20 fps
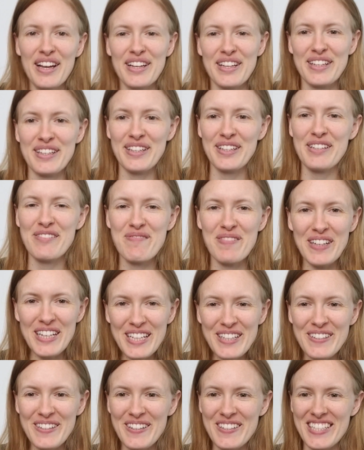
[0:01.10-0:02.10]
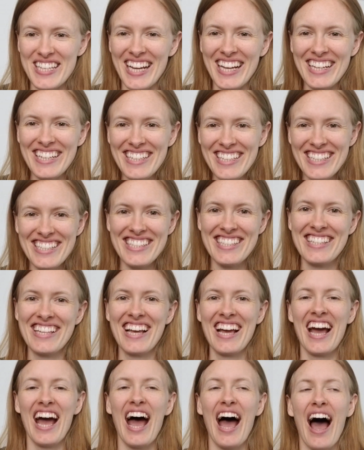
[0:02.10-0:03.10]
Good morning, crocheters.
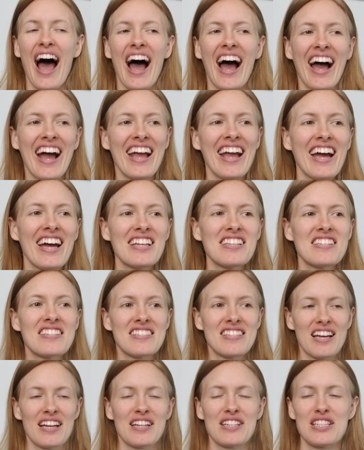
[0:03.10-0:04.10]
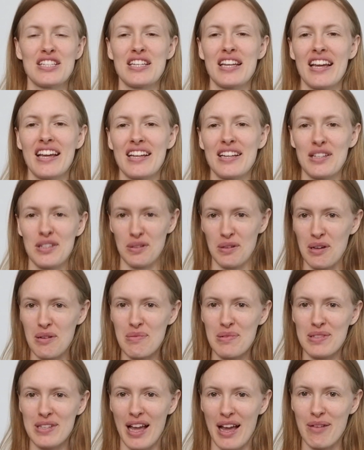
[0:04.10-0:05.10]
I had such an
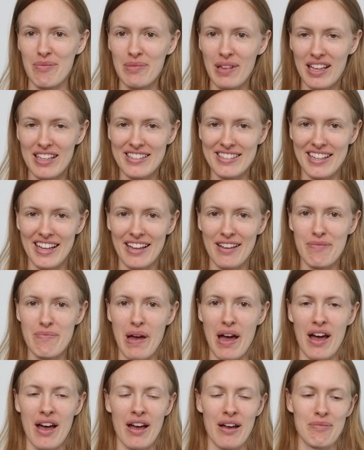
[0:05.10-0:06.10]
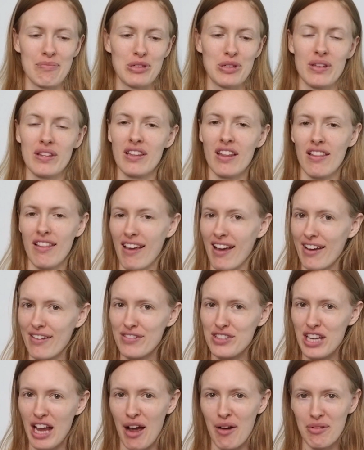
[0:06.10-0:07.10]
enjoyable time last night doing the live
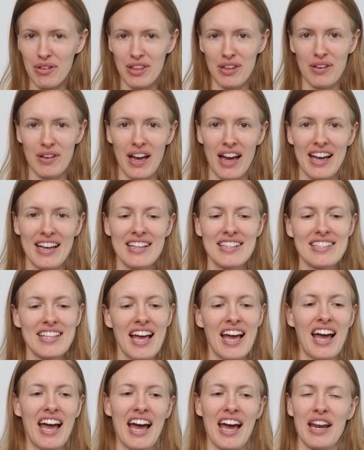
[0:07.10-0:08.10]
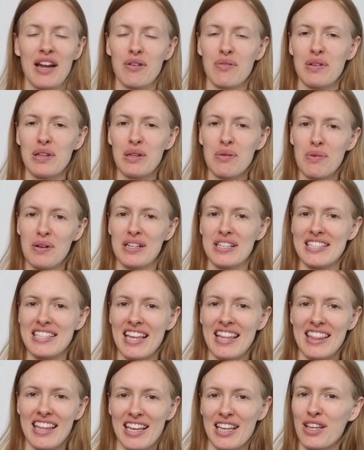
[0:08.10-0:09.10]
chat with you guys, and I really want to
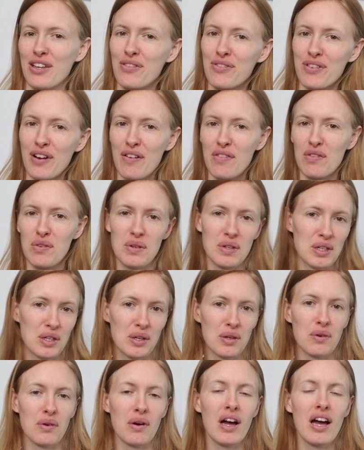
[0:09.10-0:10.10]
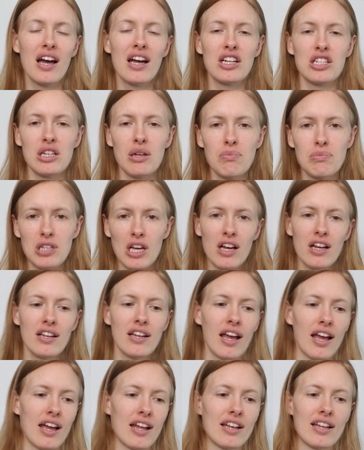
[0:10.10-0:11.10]
say thank you for everyone who jumped on,
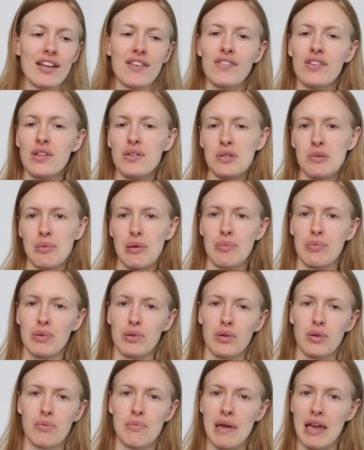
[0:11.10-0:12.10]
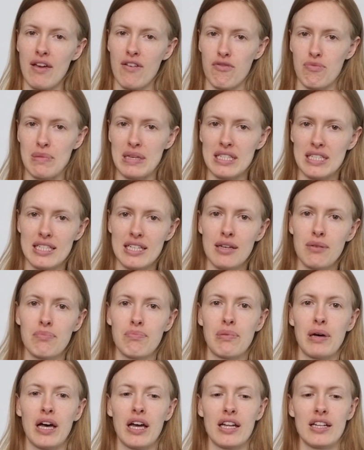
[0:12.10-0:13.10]
and even those people who may have missed it
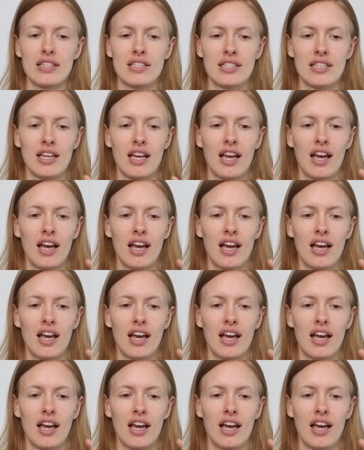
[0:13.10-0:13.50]
but